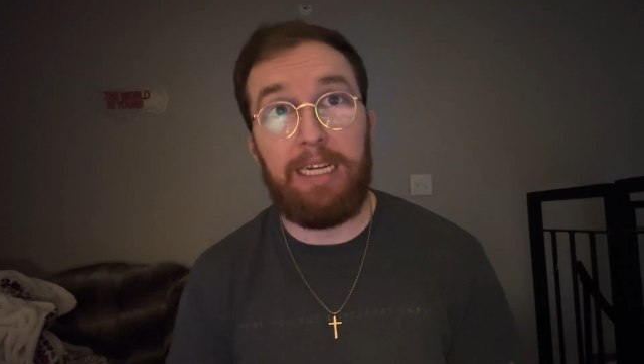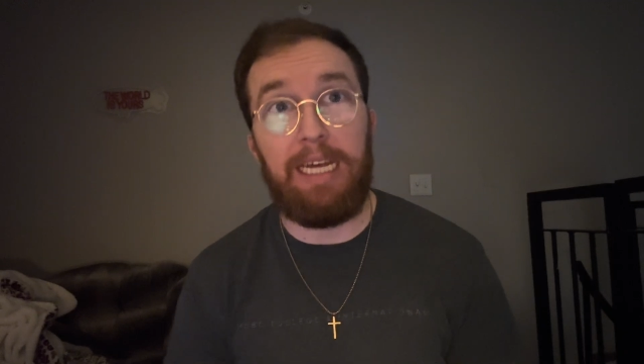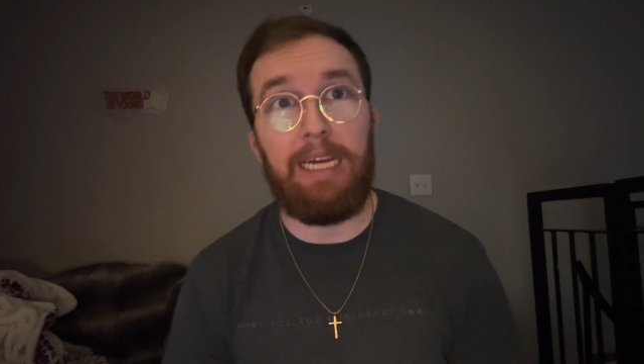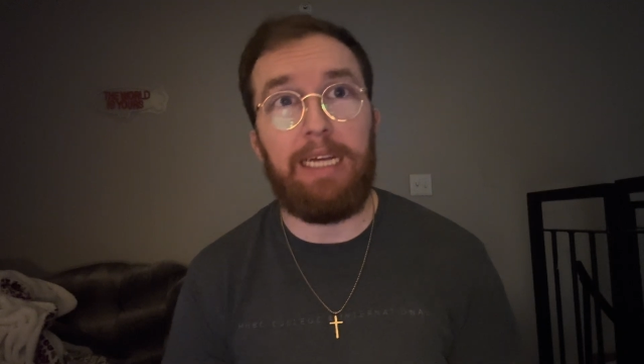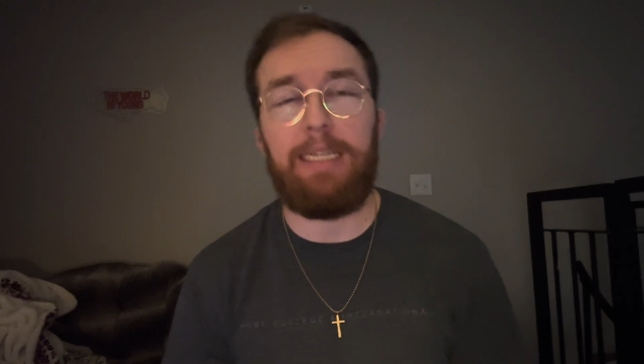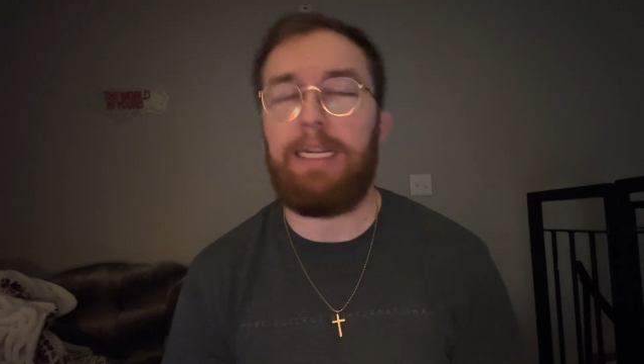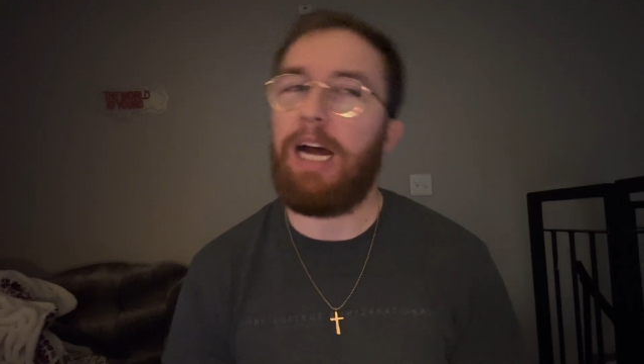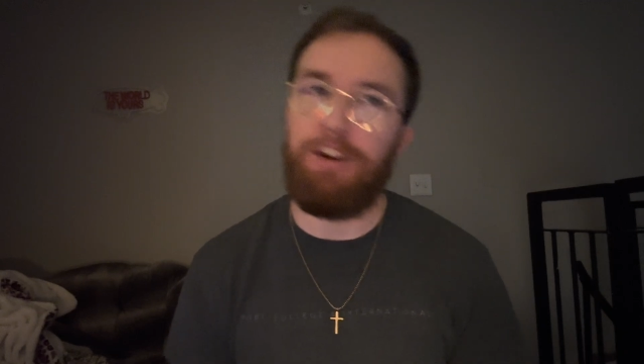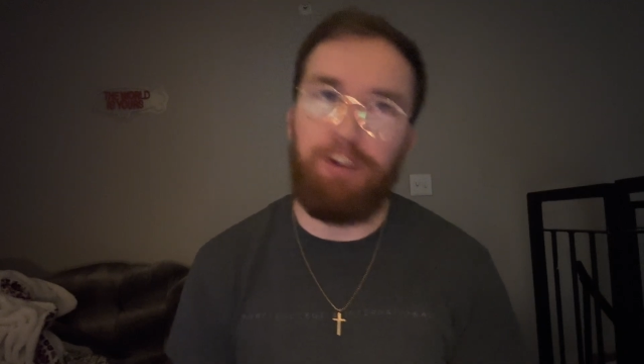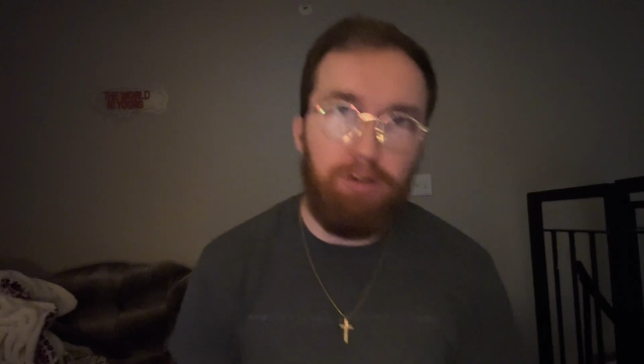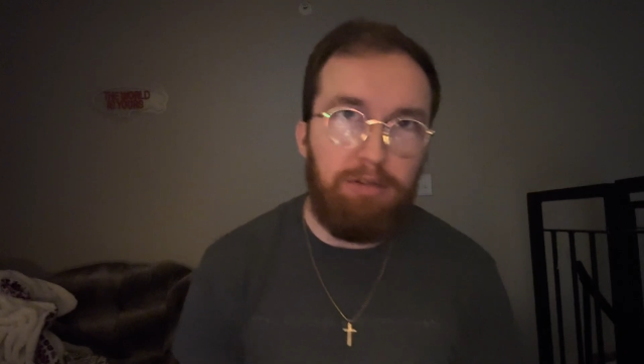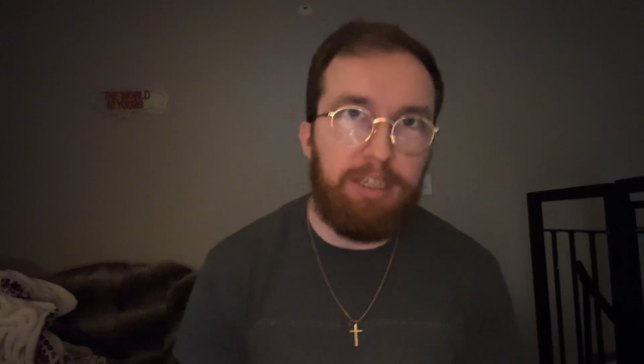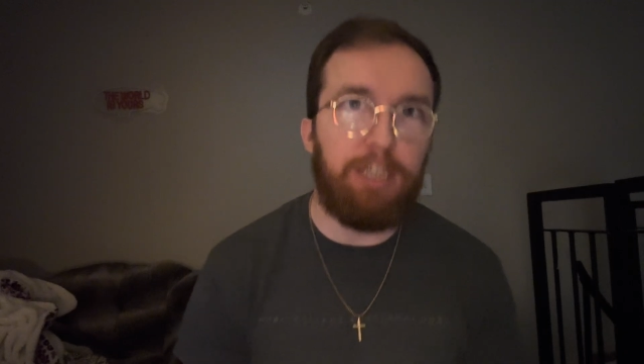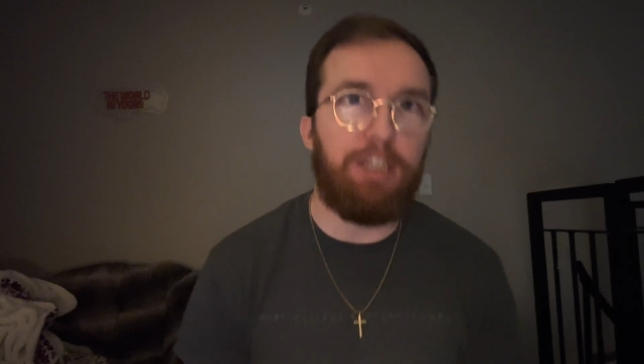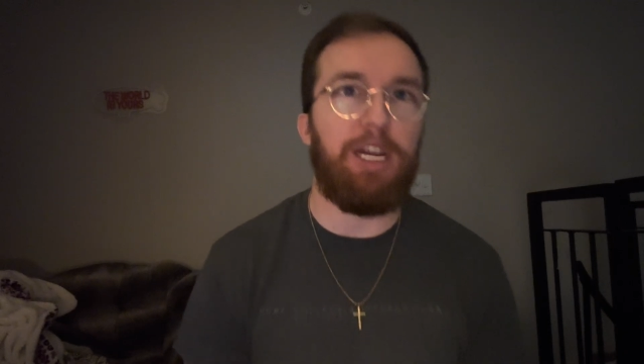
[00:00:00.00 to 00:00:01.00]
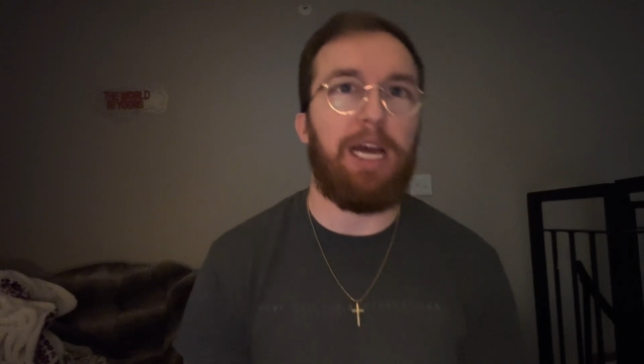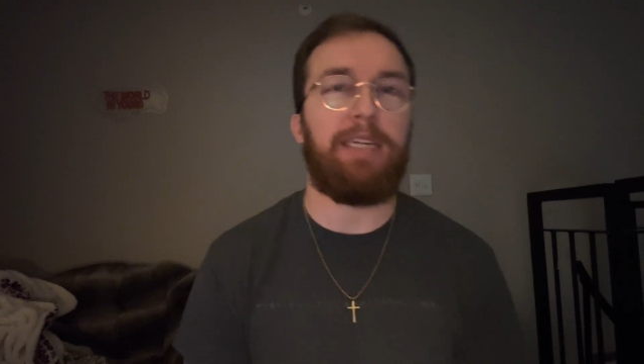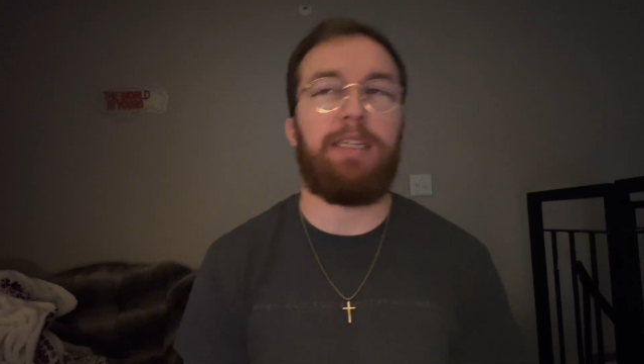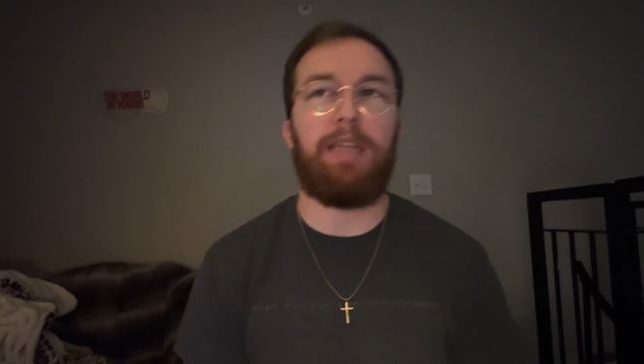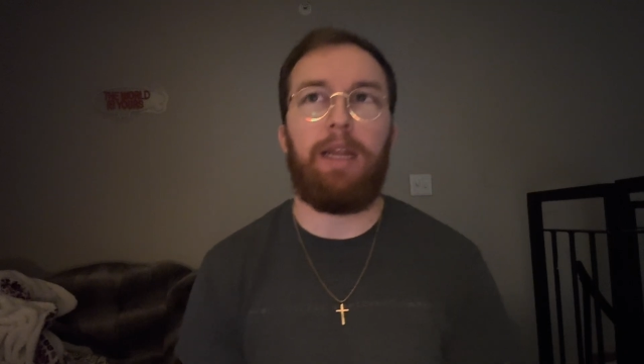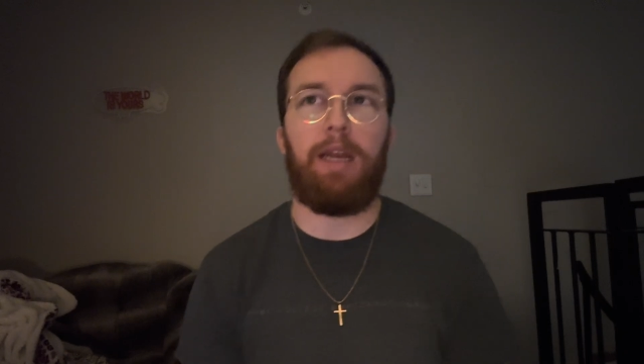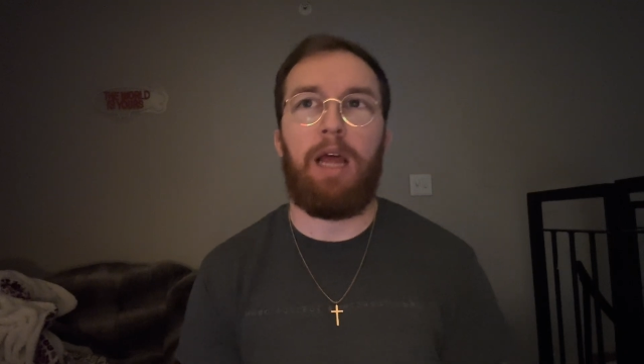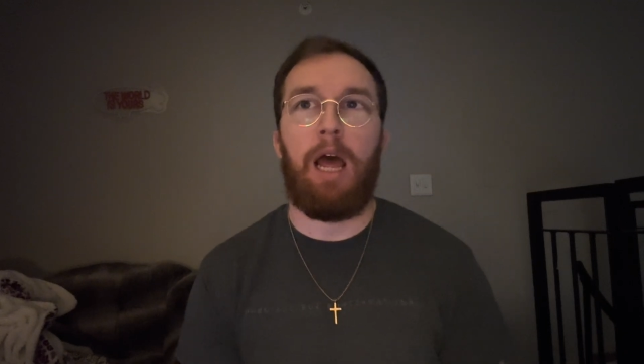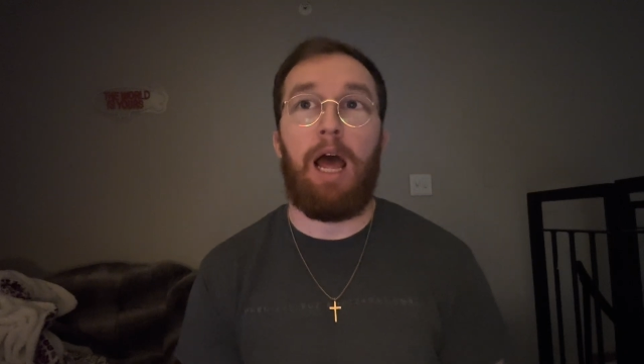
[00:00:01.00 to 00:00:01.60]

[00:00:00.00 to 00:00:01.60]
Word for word: is I do suggest it.